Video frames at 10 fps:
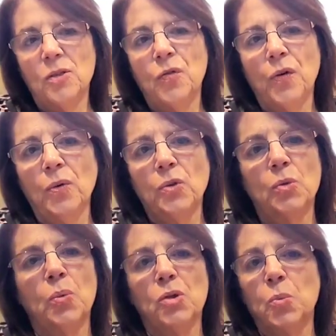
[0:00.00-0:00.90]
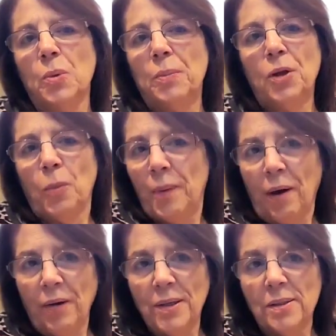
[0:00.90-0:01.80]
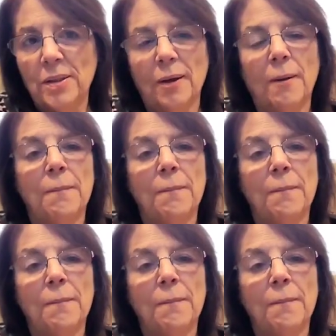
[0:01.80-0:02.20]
fruits, which would be your berries.